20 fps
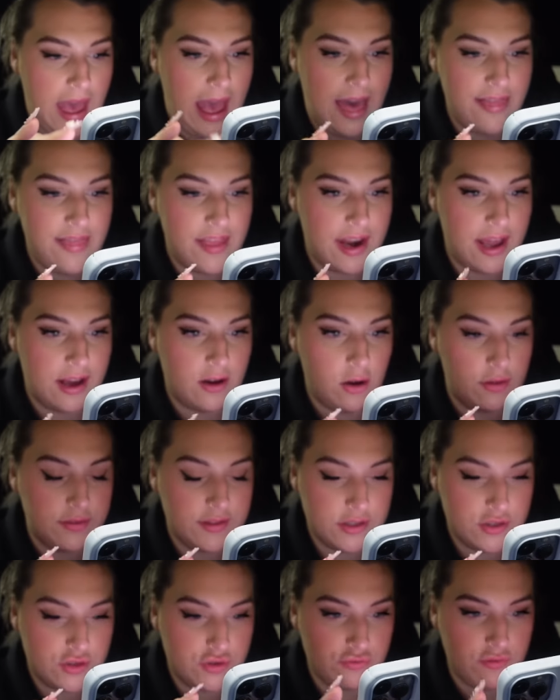And then I got
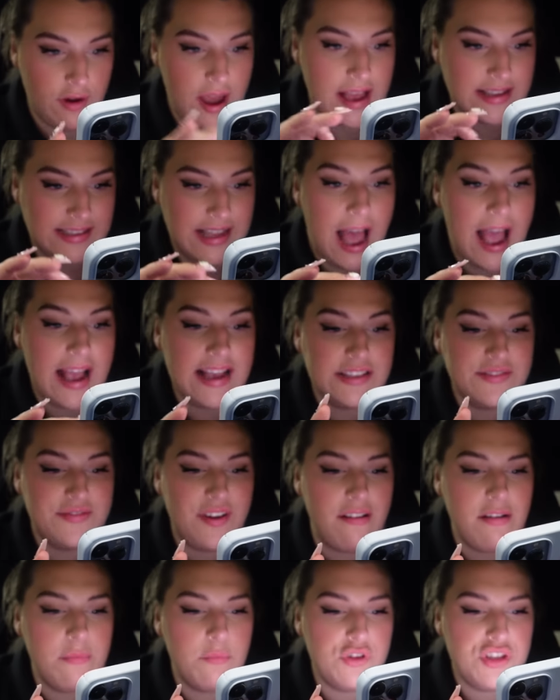this dress. It's
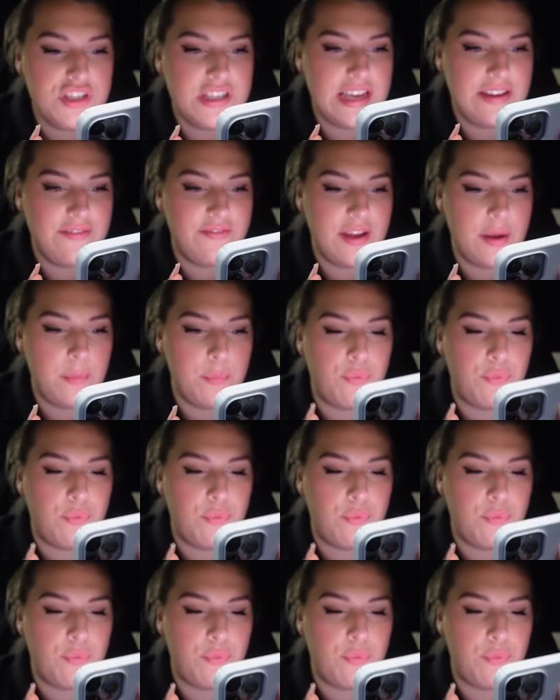very much giving